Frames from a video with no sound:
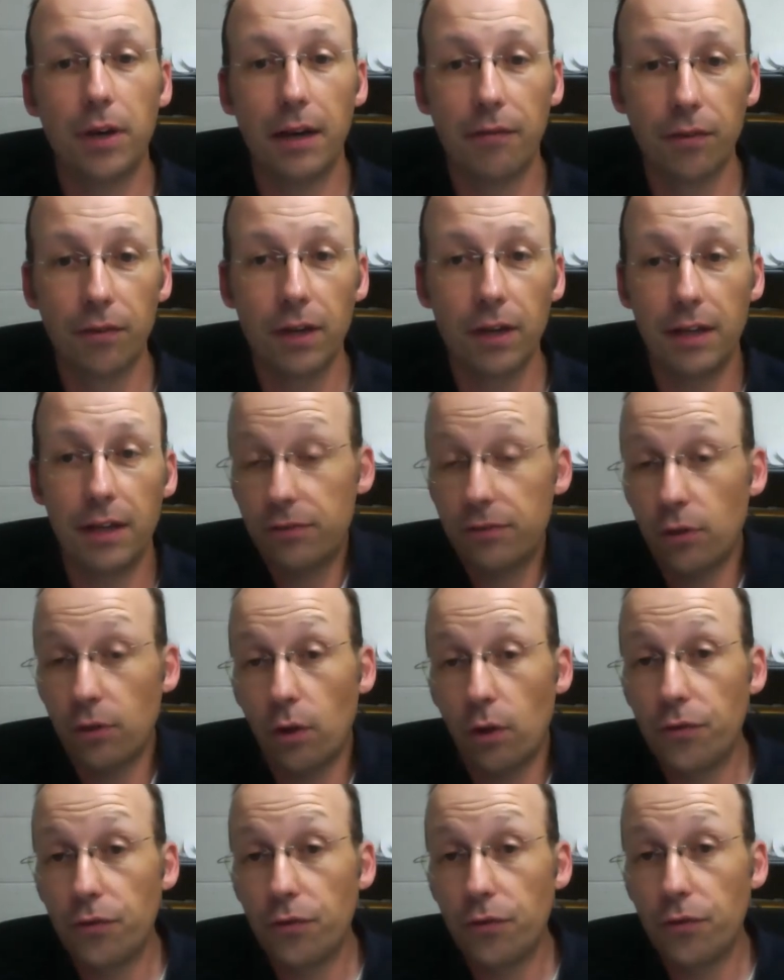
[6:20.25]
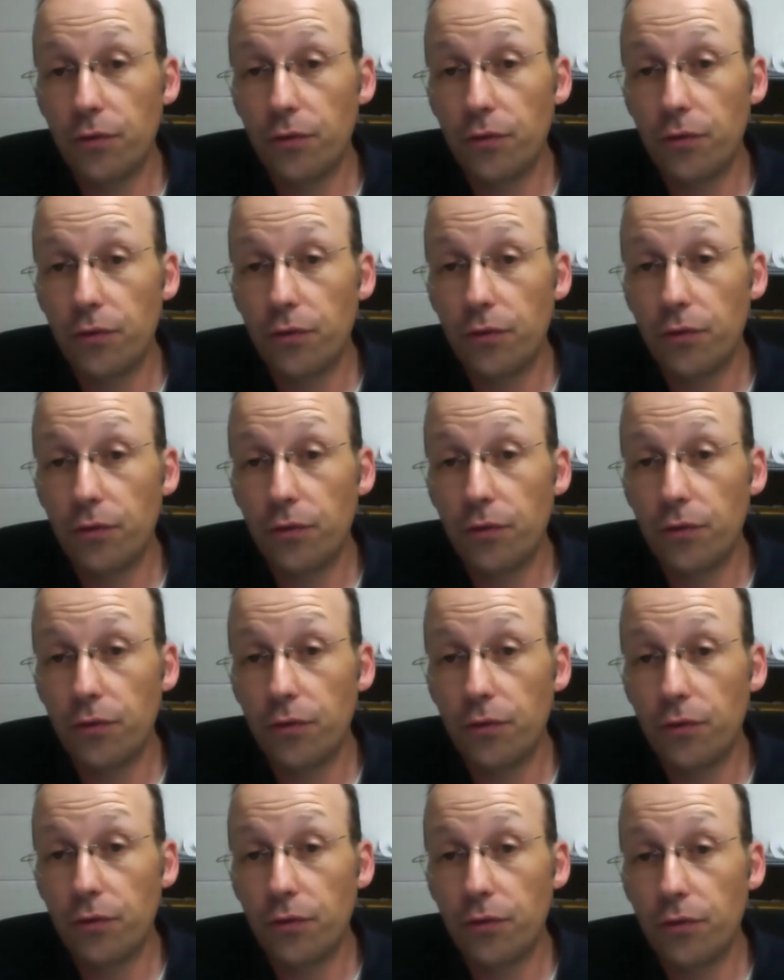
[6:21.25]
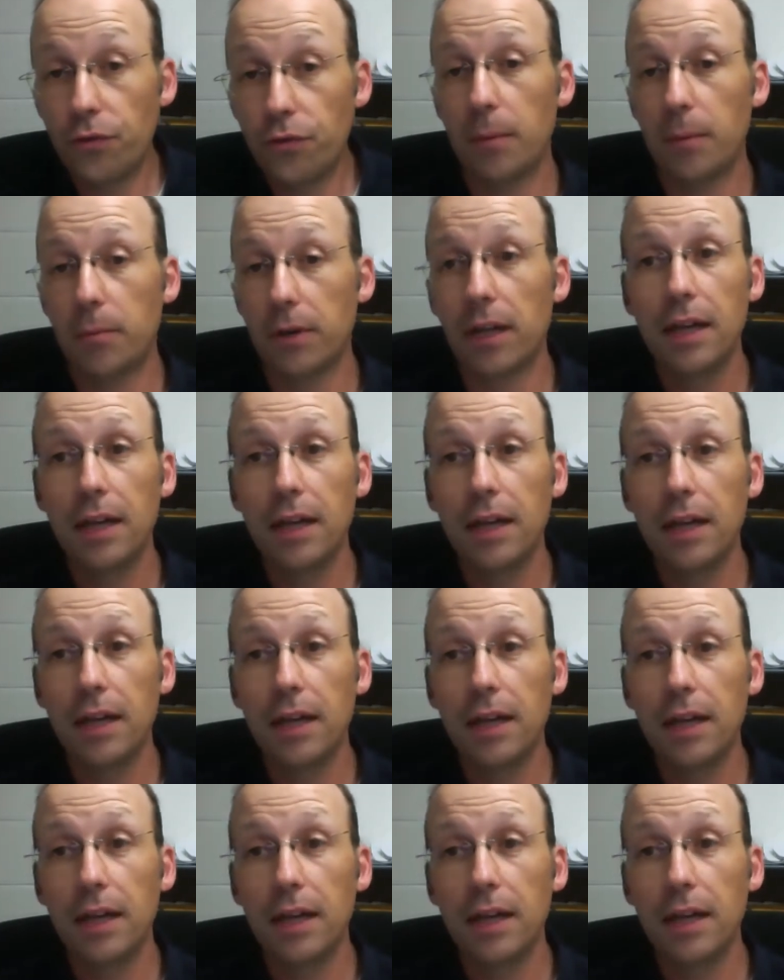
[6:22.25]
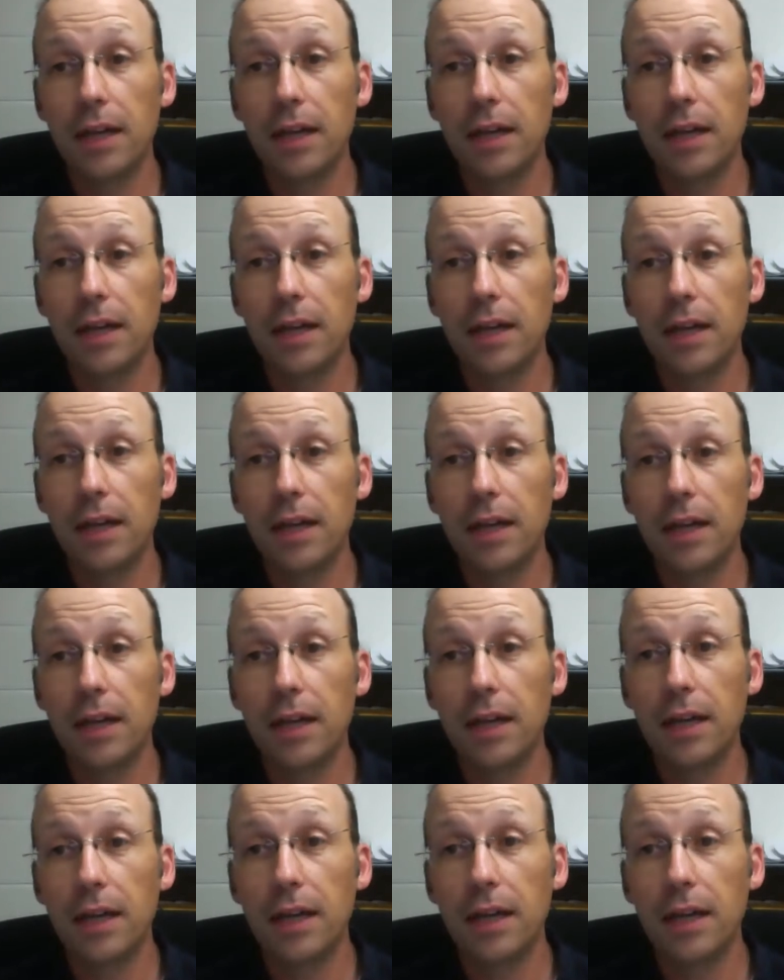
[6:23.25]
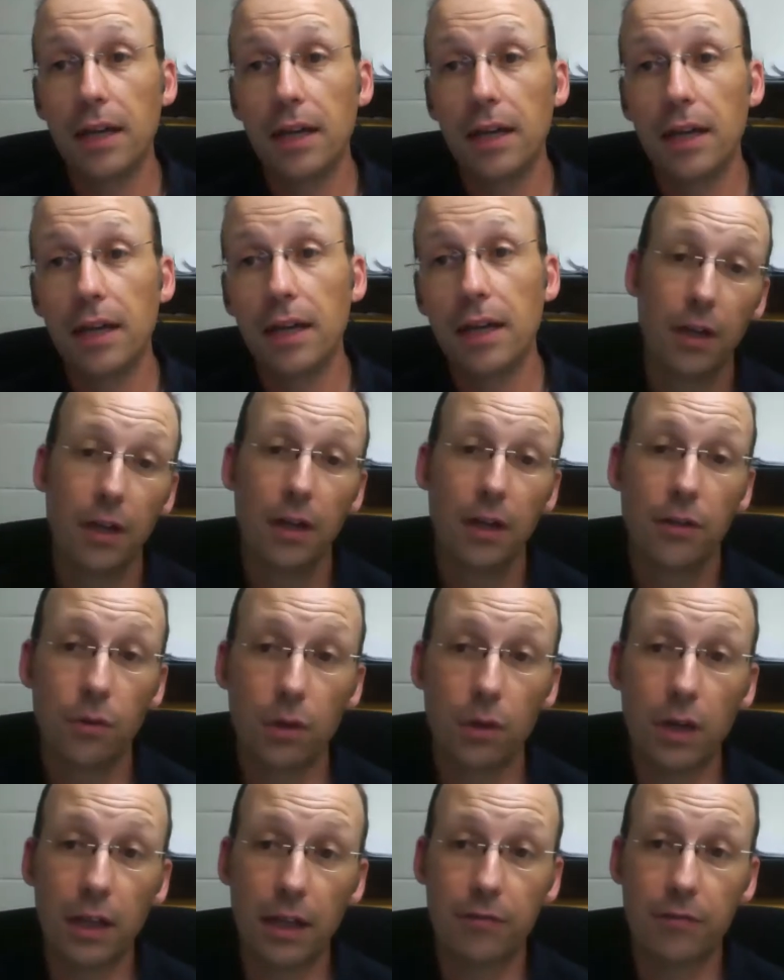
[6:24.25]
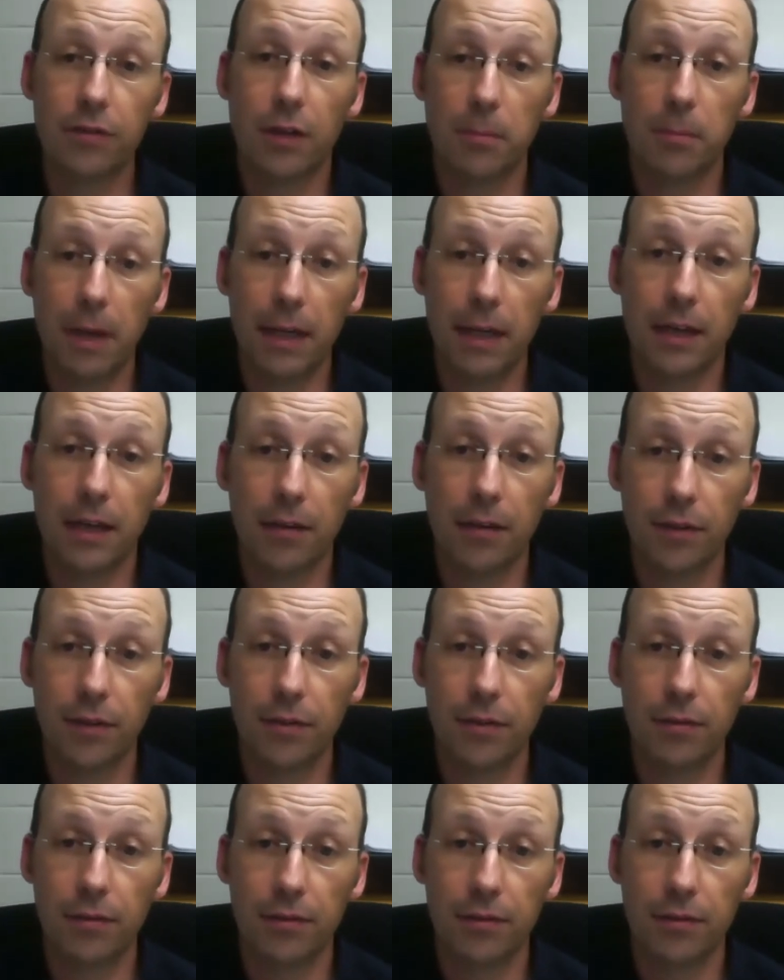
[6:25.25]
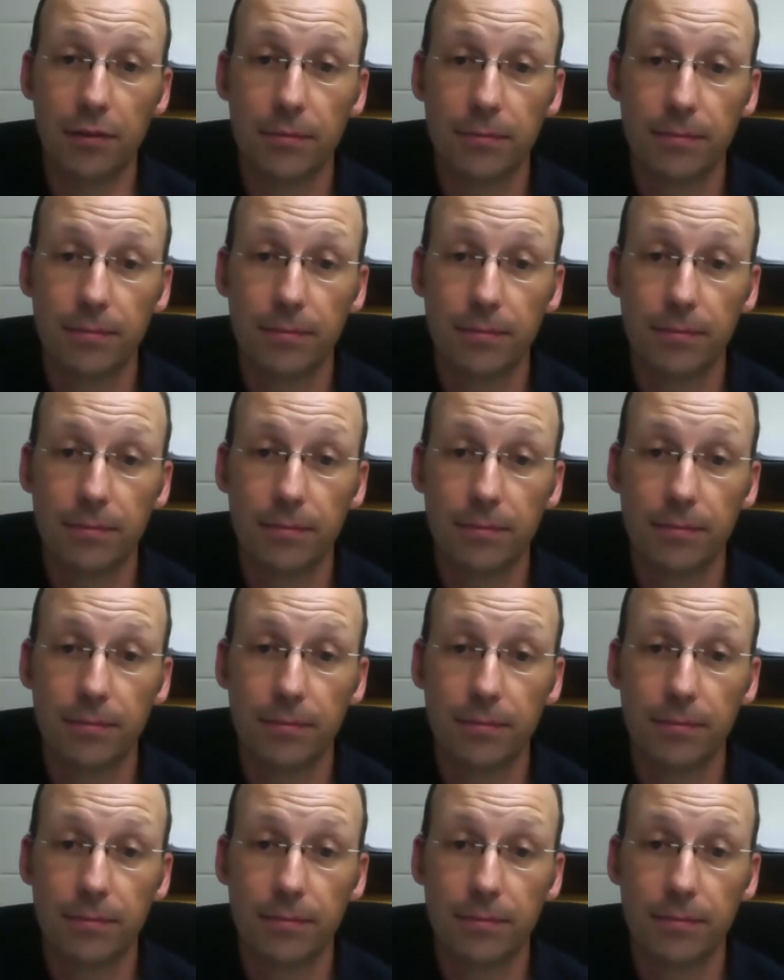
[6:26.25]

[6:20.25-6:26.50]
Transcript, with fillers: And so if you don't spend a lot of time on it, it's not a huge loss because you're still doing electric and magnetic fields.